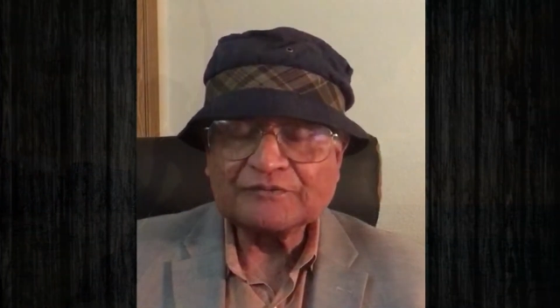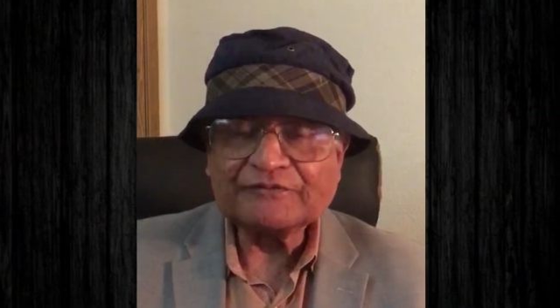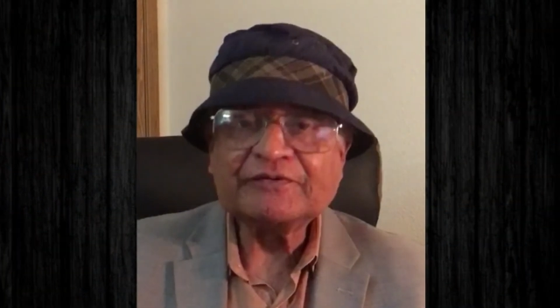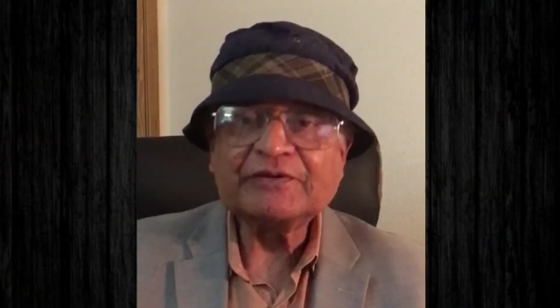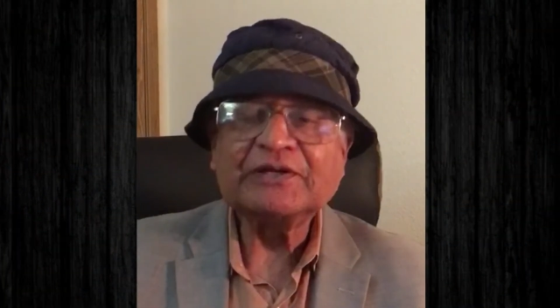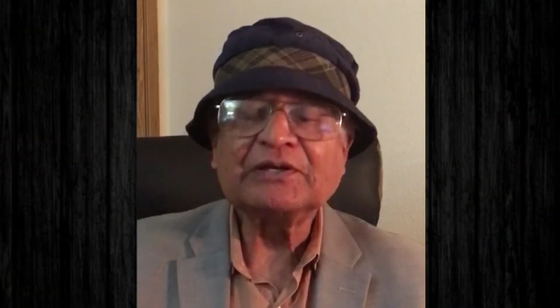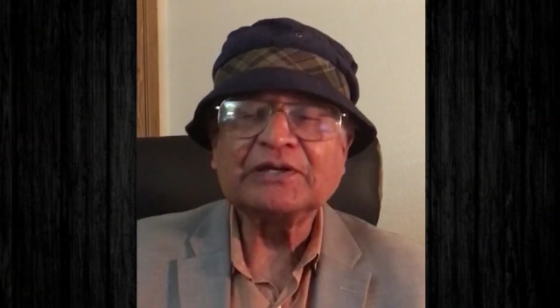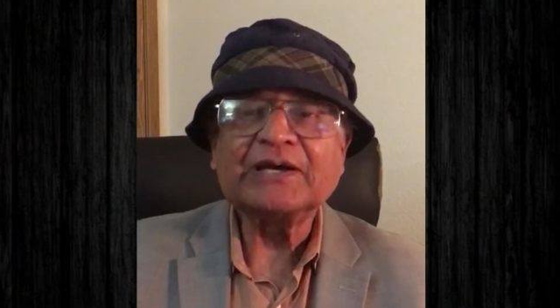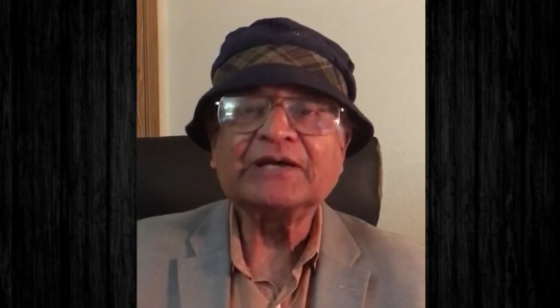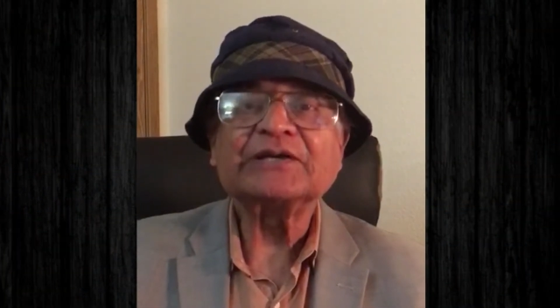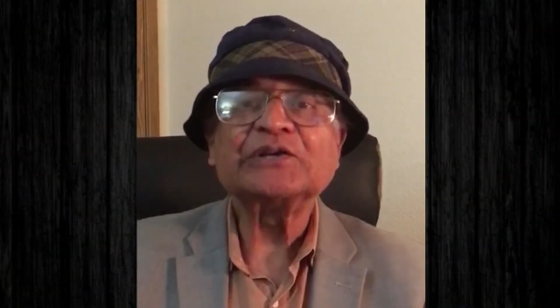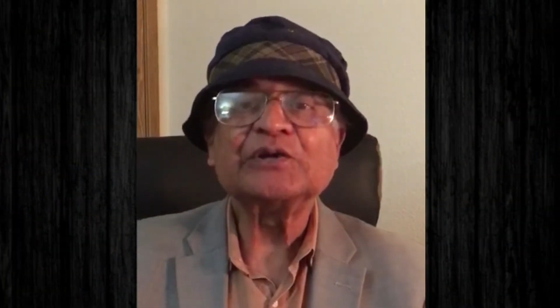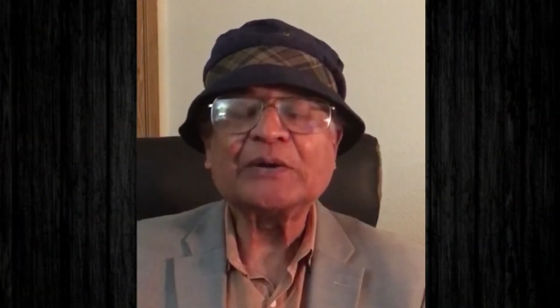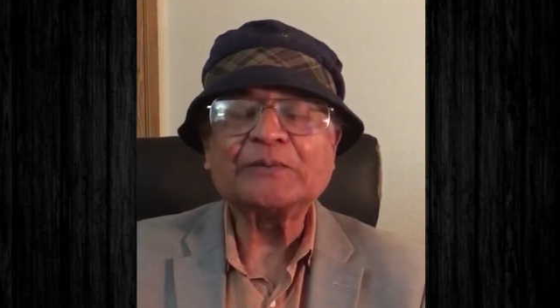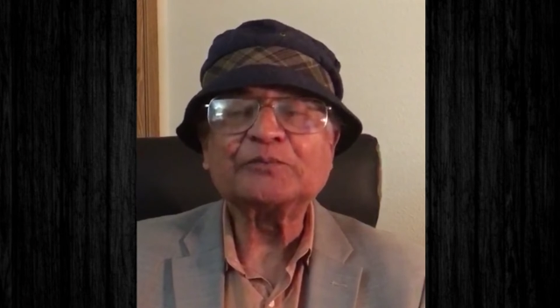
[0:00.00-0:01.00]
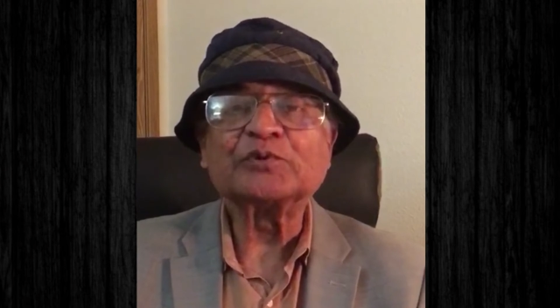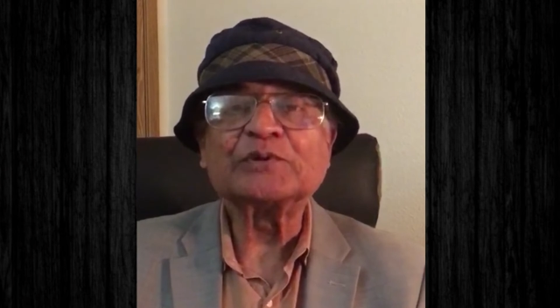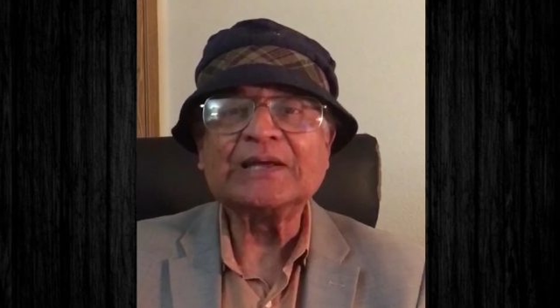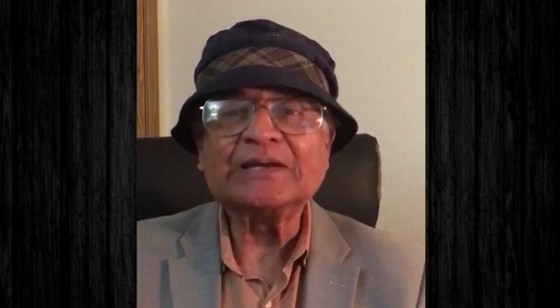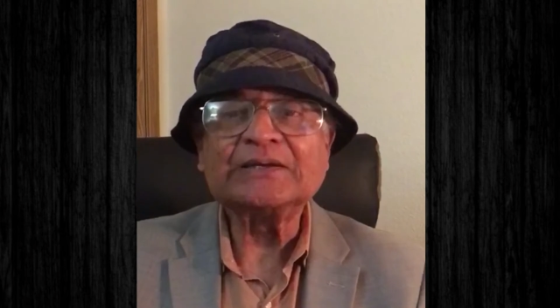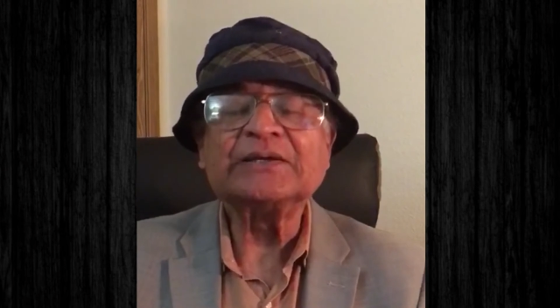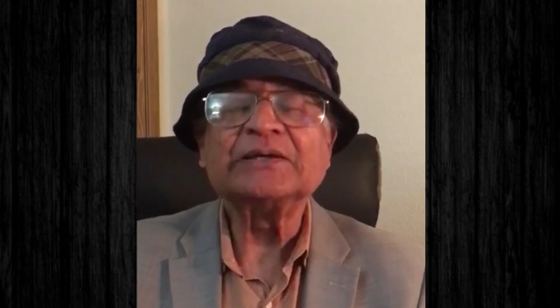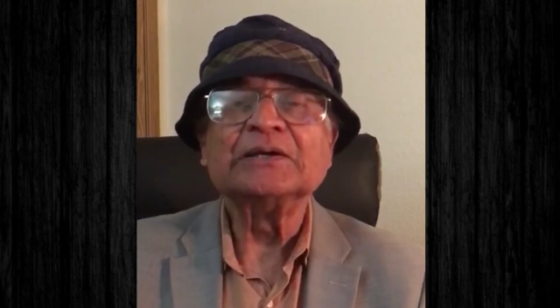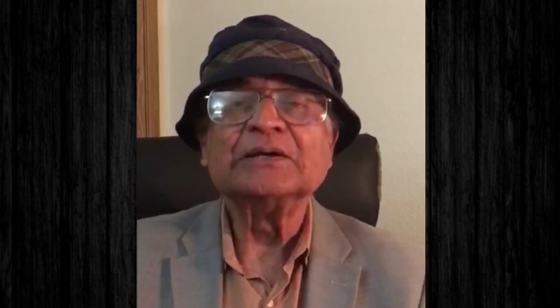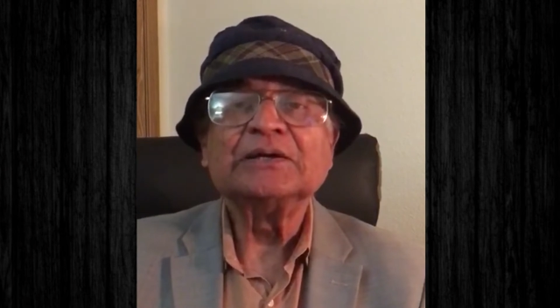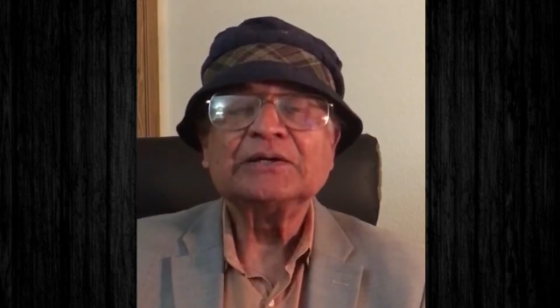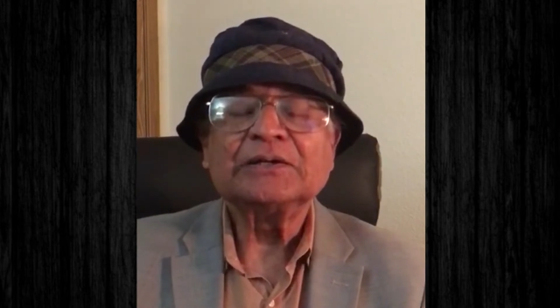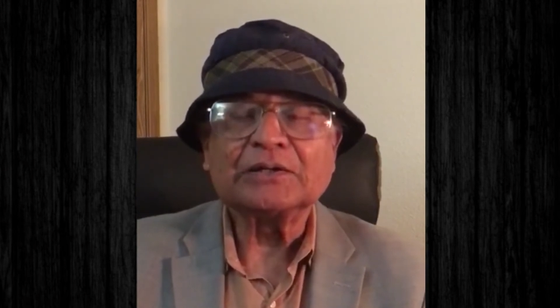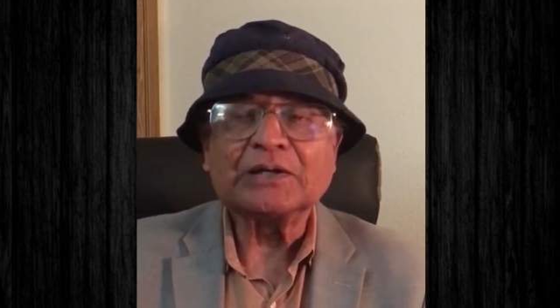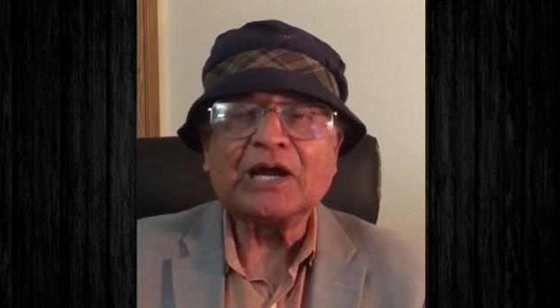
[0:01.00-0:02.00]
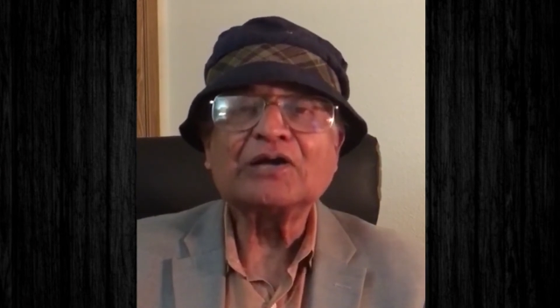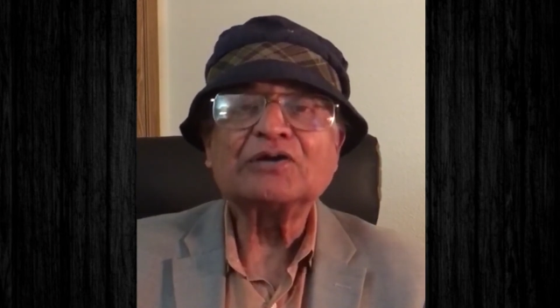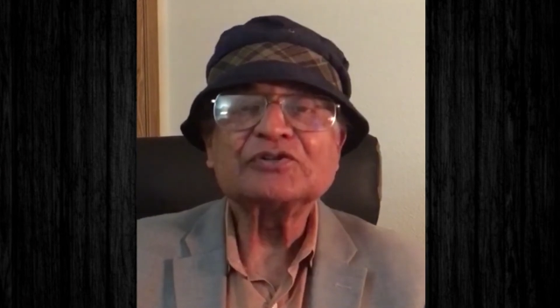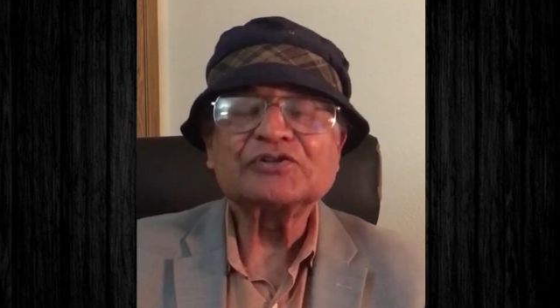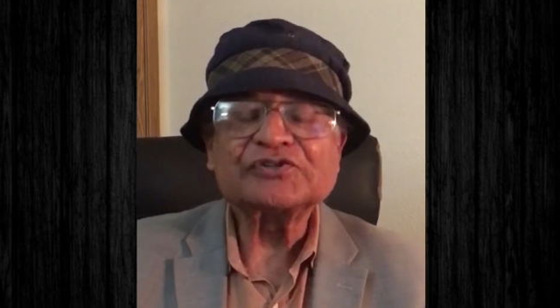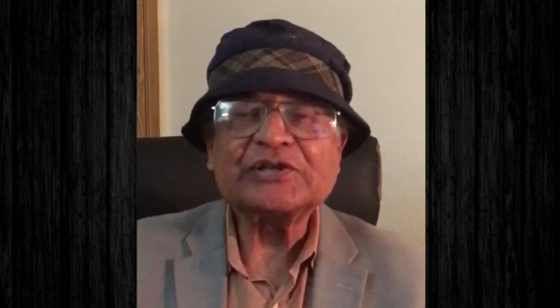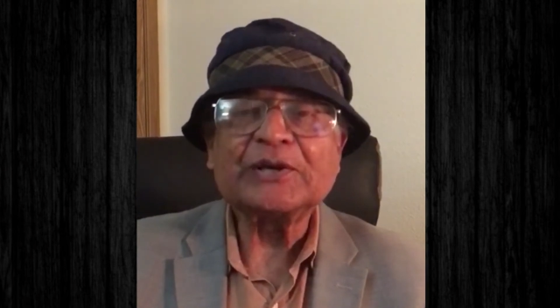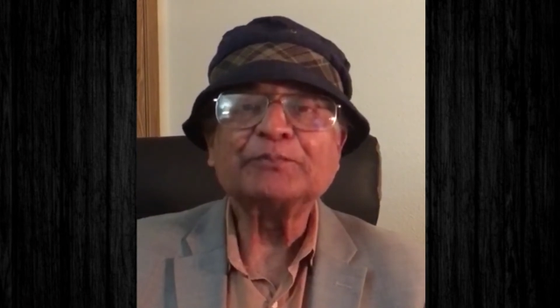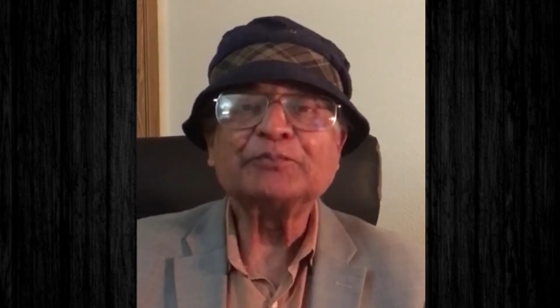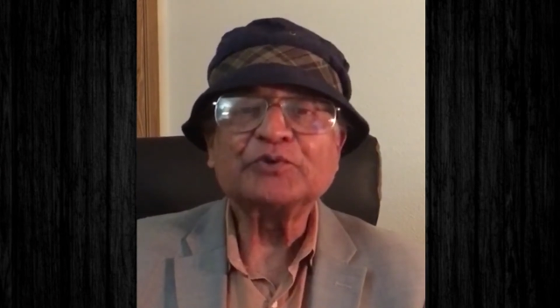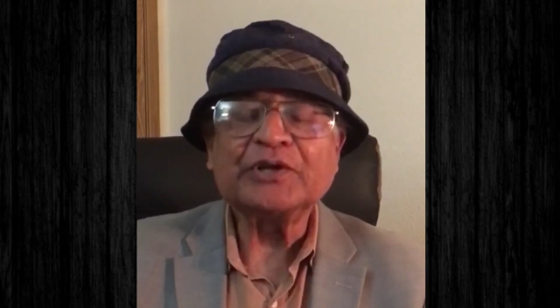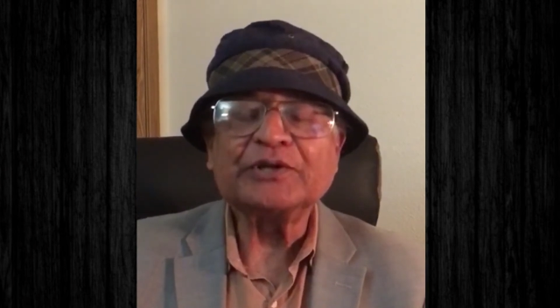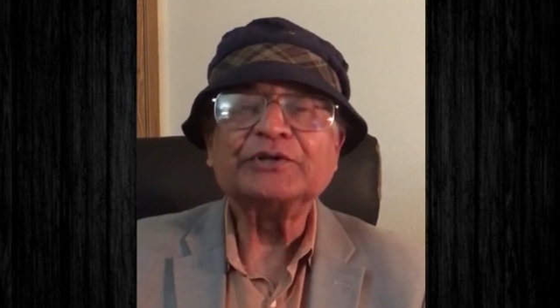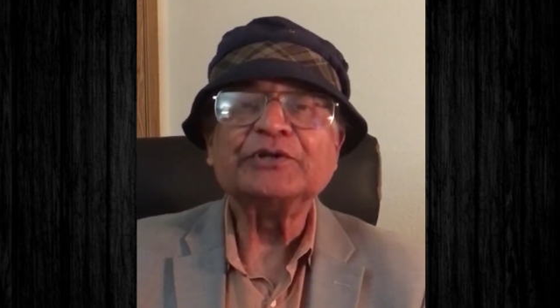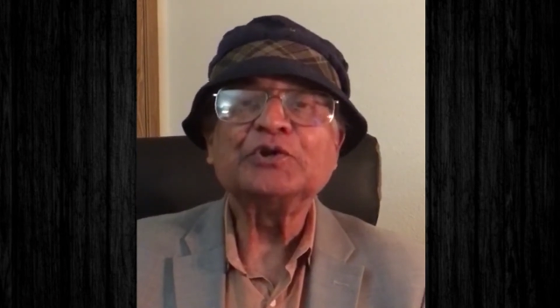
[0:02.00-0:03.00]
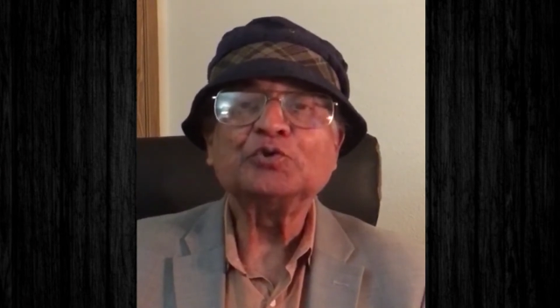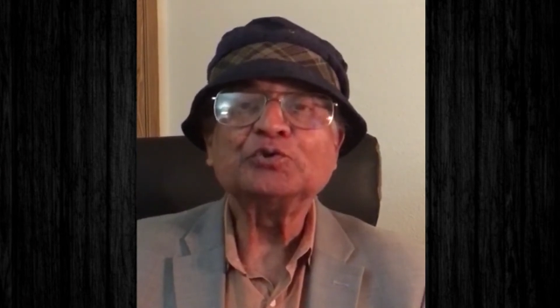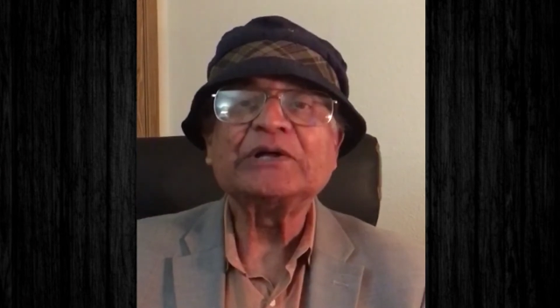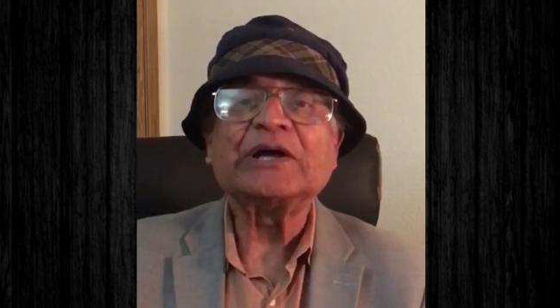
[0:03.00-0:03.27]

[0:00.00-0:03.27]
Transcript: feel like you have really learned something new